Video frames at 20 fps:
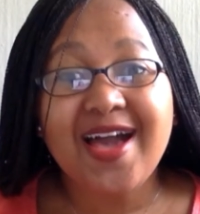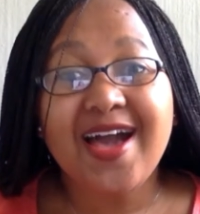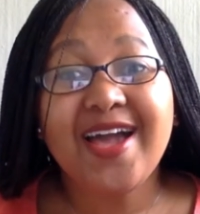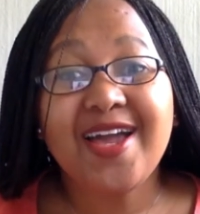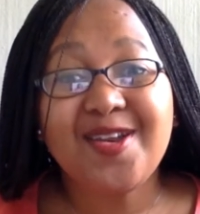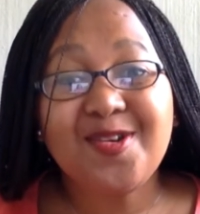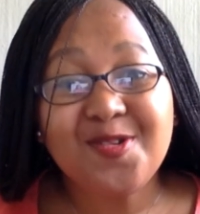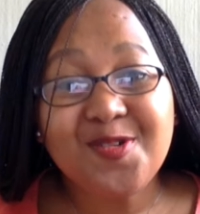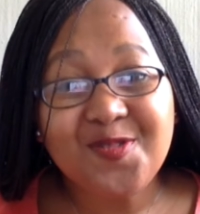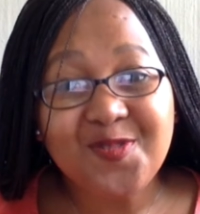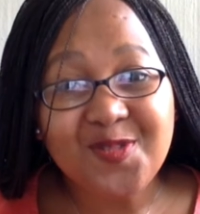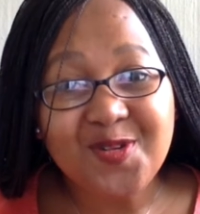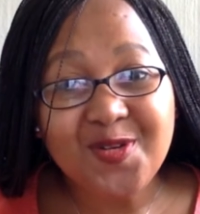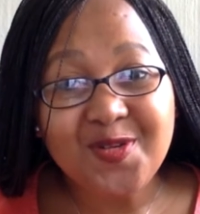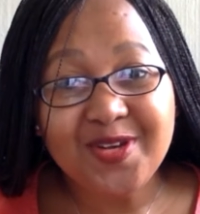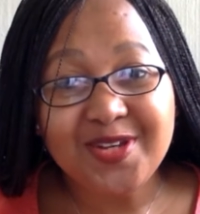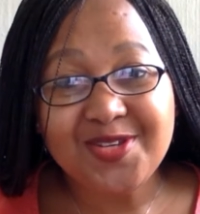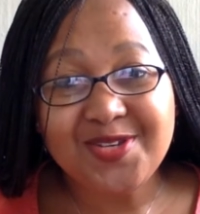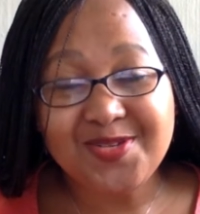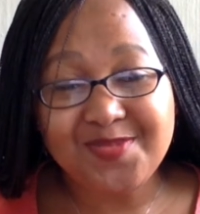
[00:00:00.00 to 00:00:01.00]
I look
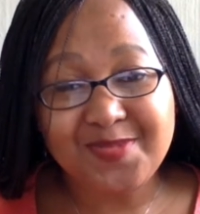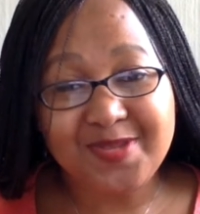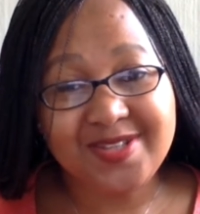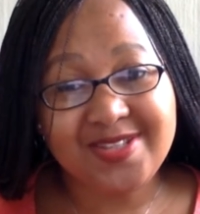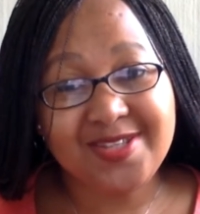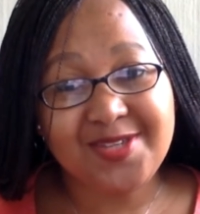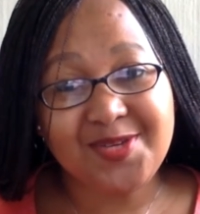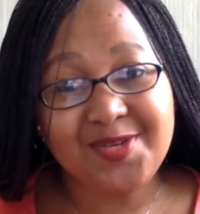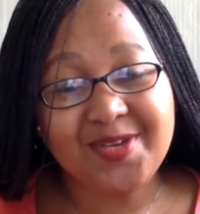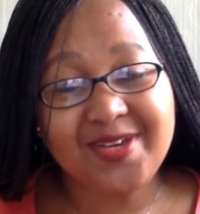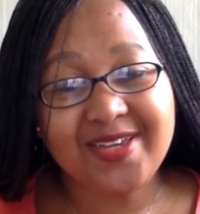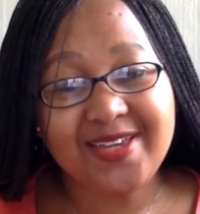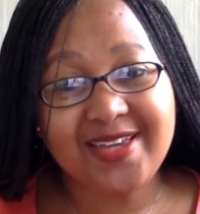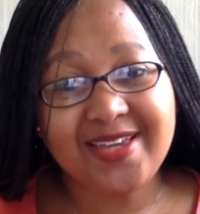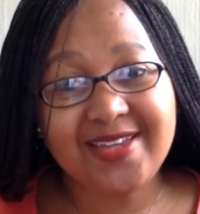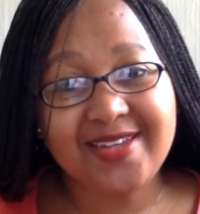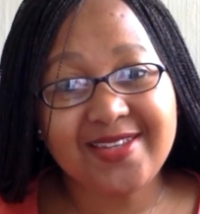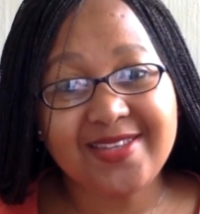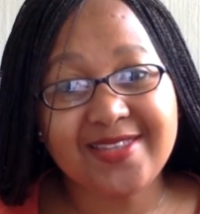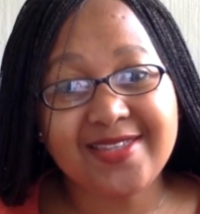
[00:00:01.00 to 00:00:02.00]
forward to meeting you
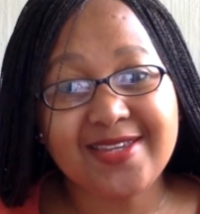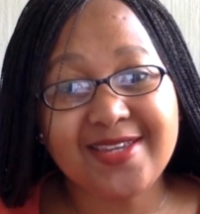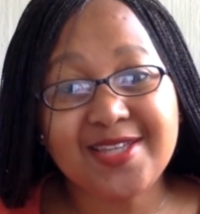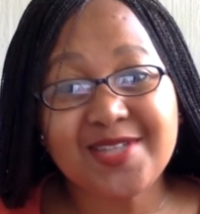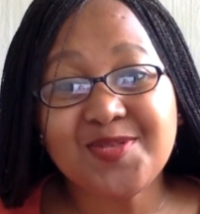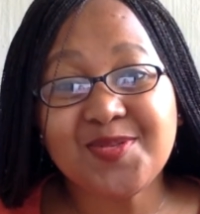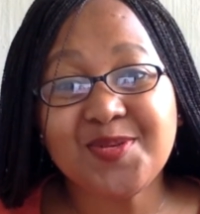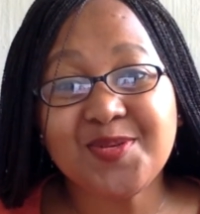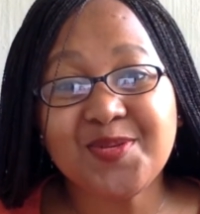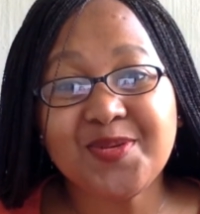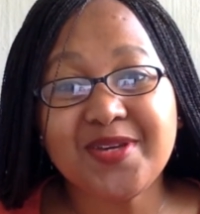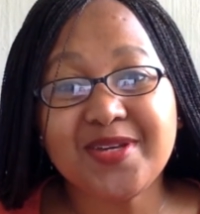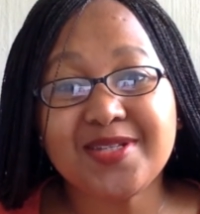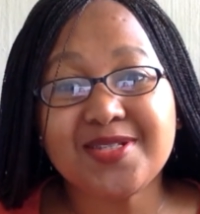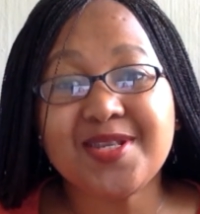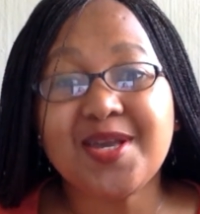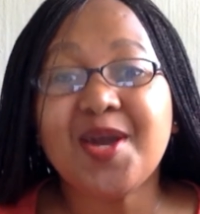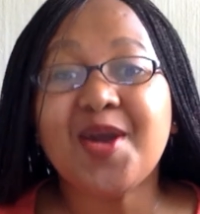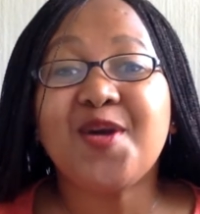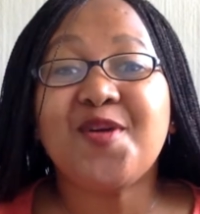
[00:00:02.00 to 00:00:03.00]
again in the next few weeks
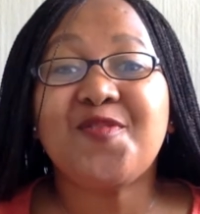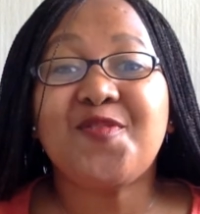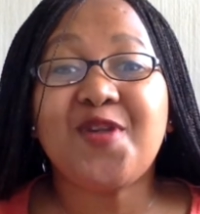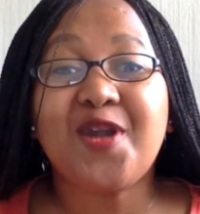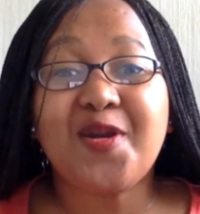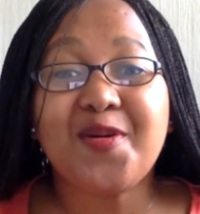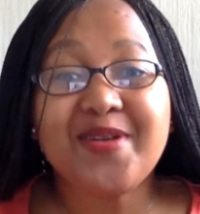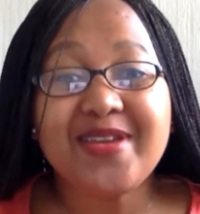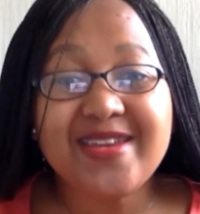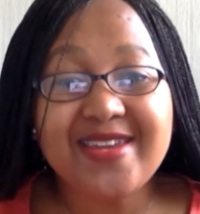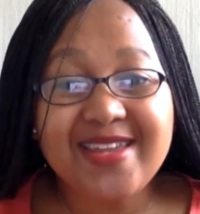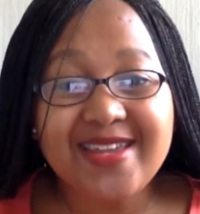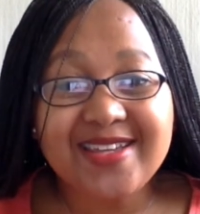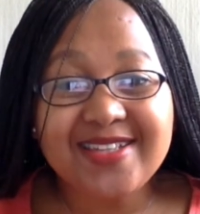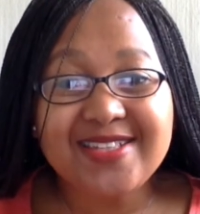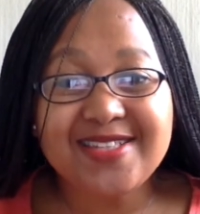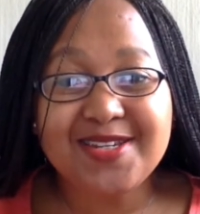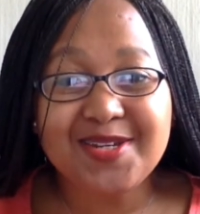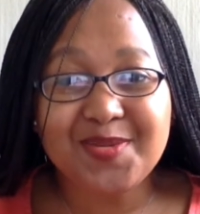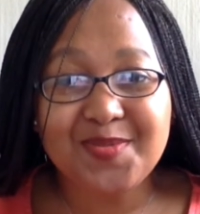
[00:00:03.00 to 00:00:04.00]
for our
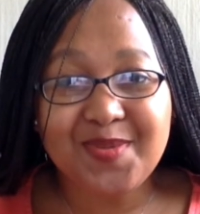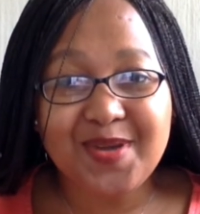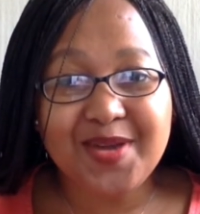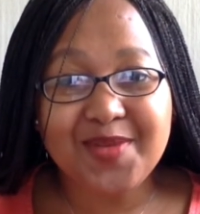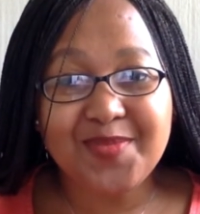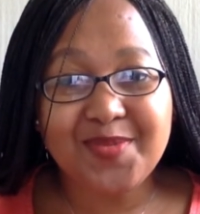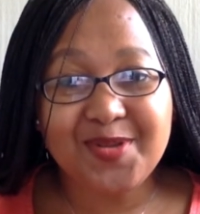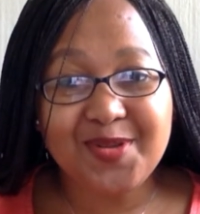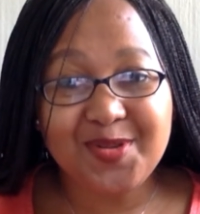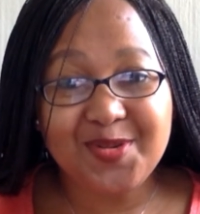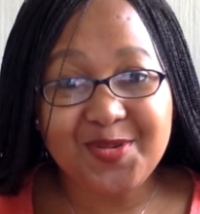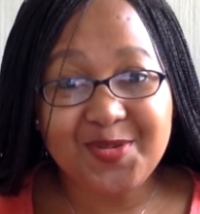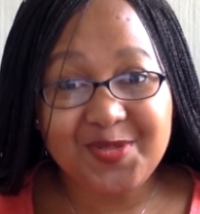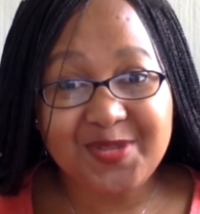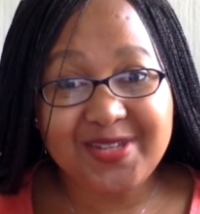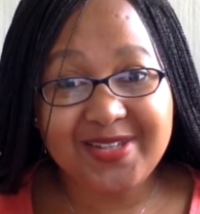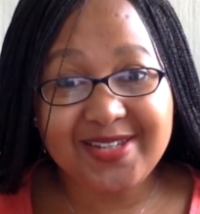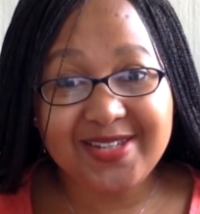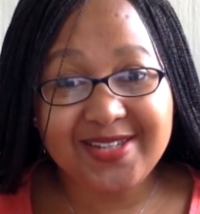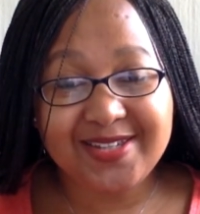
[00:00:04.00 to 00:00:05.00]
next Bible reading.